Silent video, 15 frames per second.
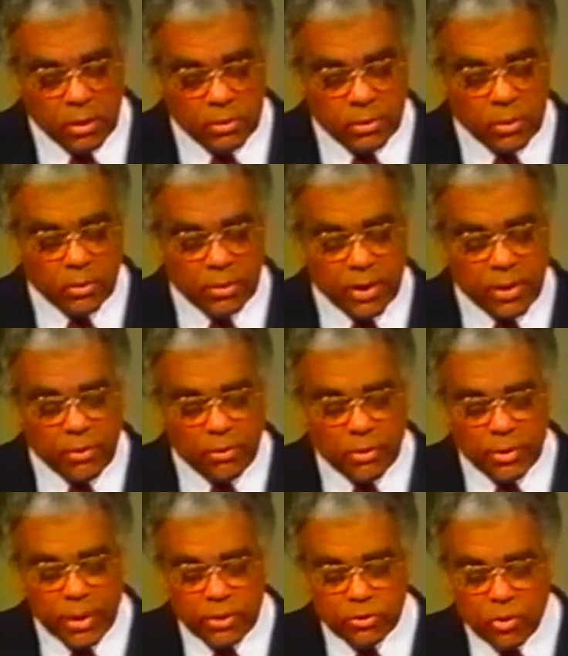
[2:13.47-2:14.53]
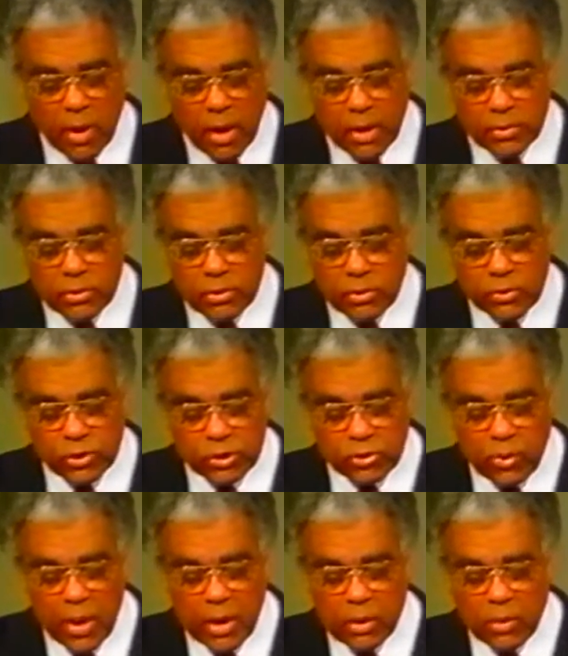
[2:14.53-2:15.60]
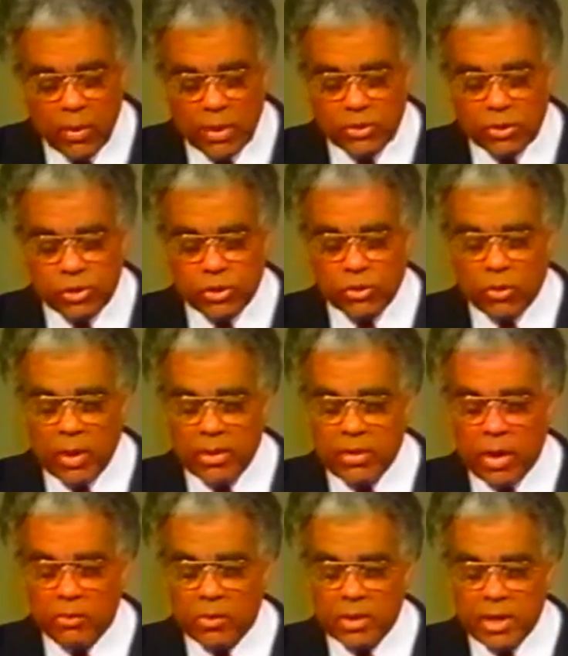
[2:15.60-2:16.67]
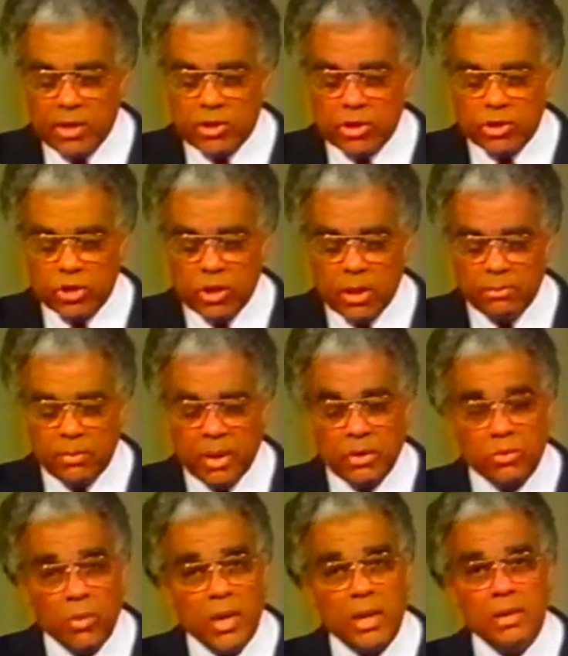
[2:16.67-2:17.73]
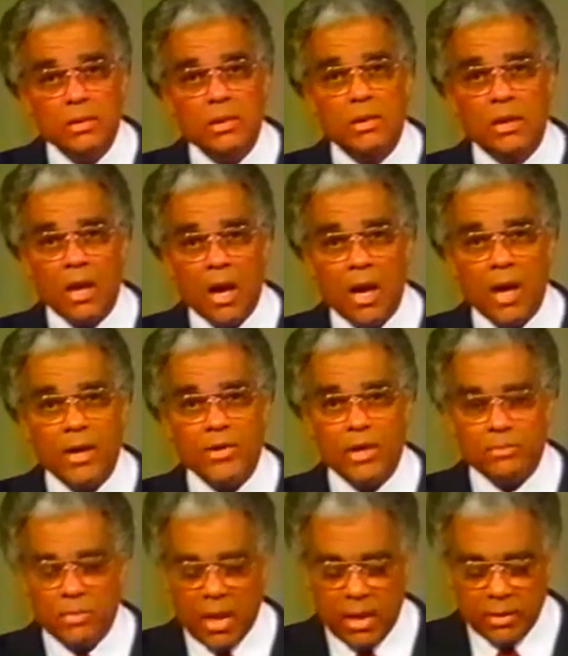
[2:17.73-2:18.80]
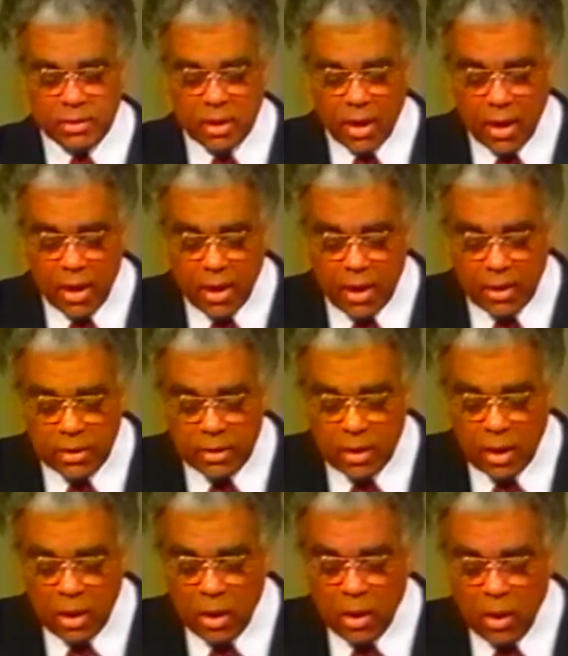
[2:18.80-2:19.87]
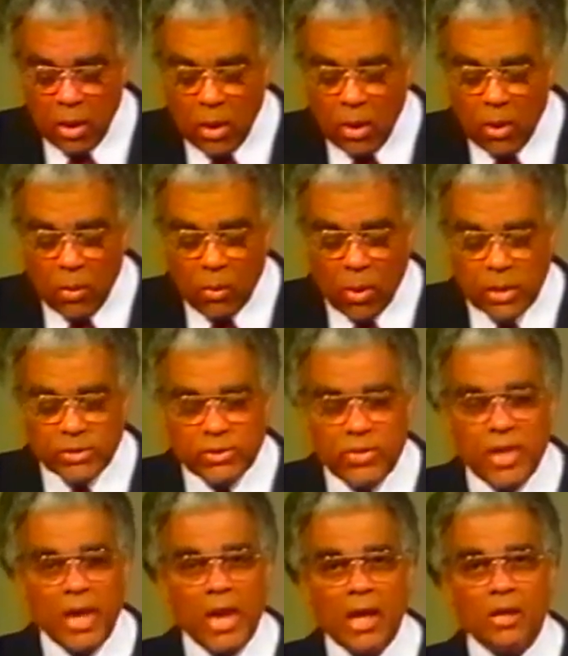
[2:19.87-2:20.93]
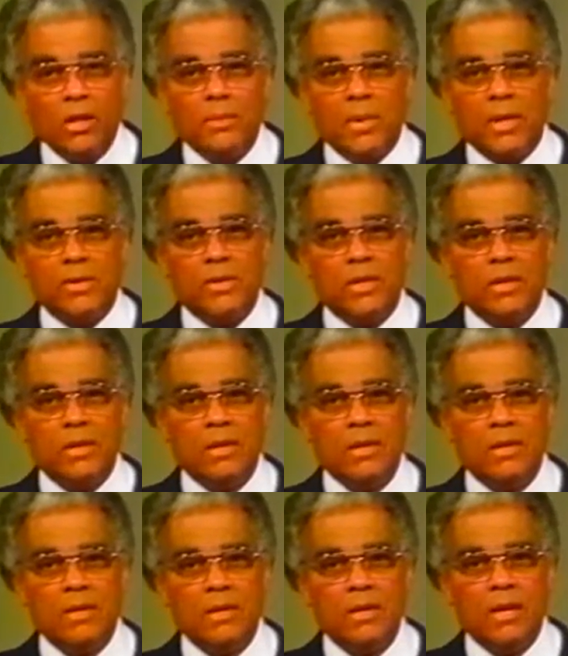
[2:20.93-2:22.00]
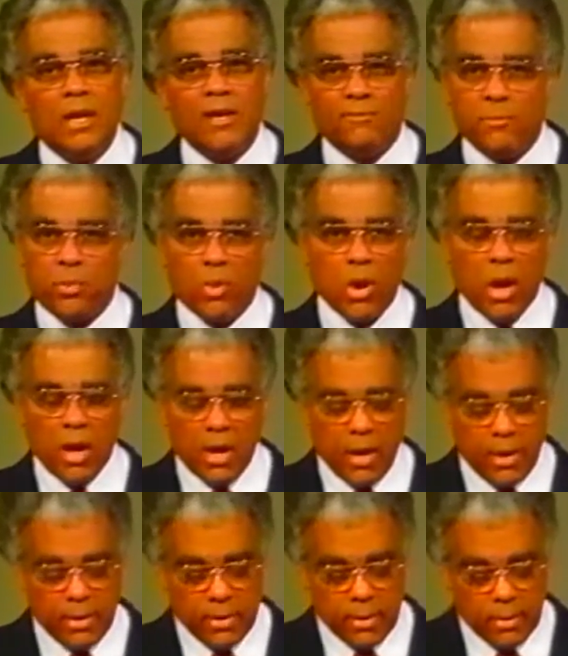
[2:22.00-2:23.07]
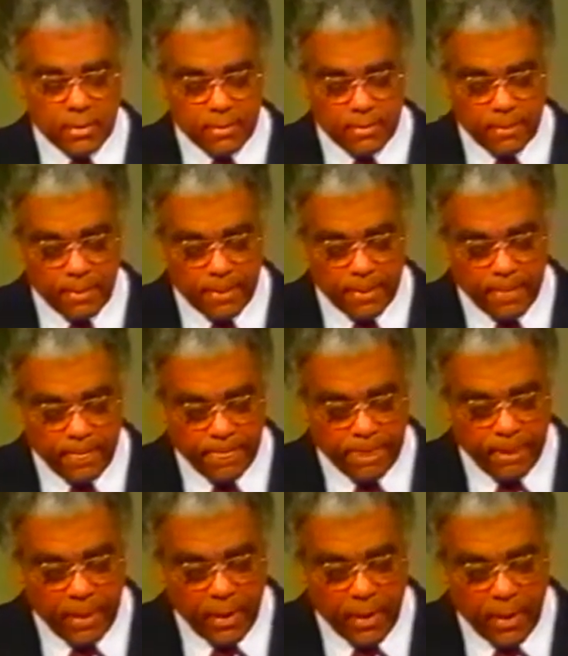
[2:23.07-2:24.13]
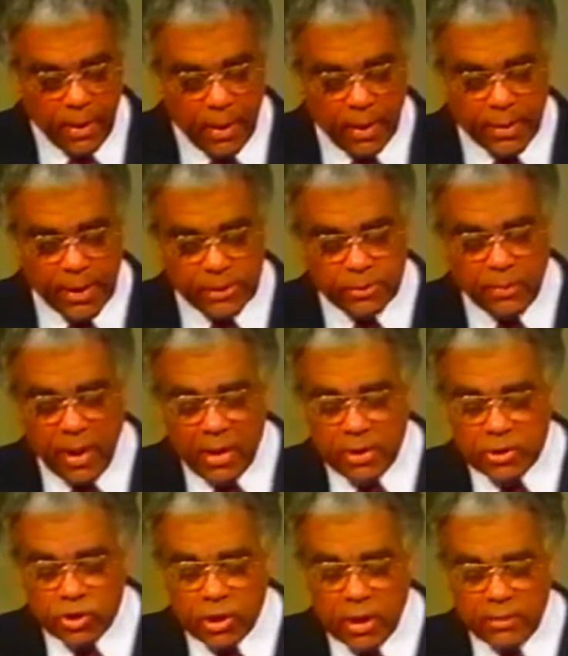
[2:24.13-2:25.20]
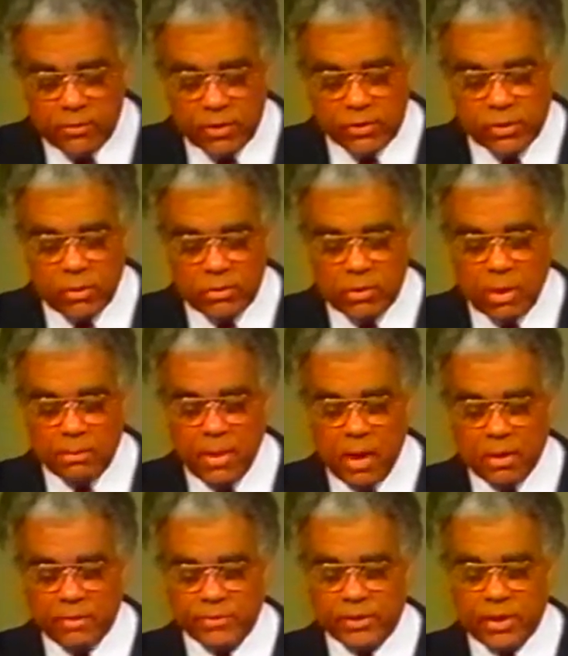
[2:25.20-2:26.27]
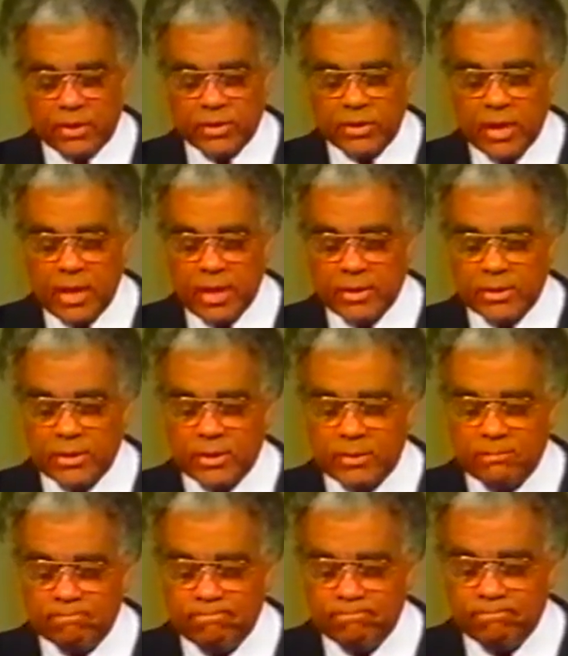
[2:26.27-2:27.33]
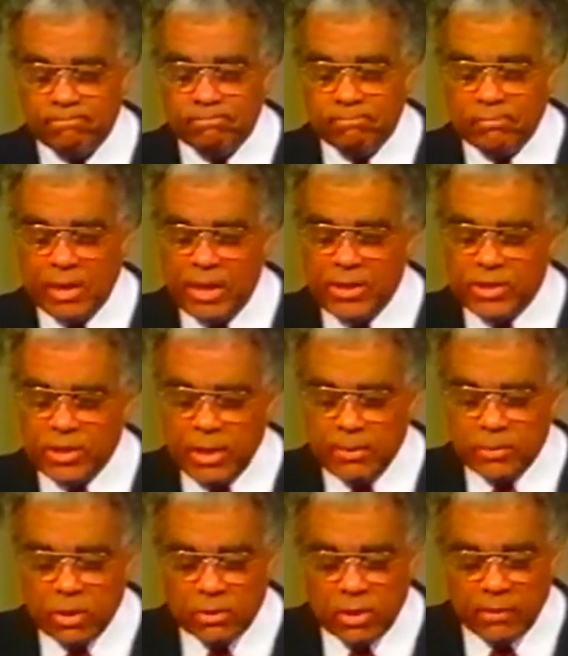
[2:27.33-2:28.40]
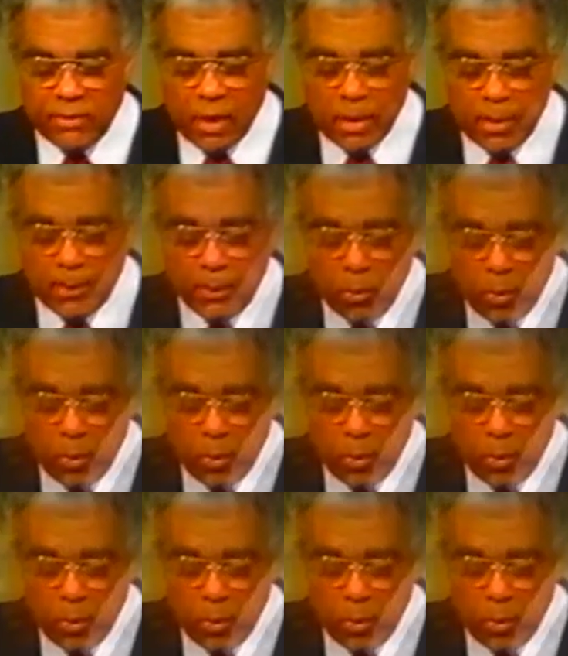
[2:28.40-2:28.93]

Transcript: to literally try to strangle and destroy that relationship between God and mankind, was the element of pride. And as man achieved a certain amount of success, he seemed to develop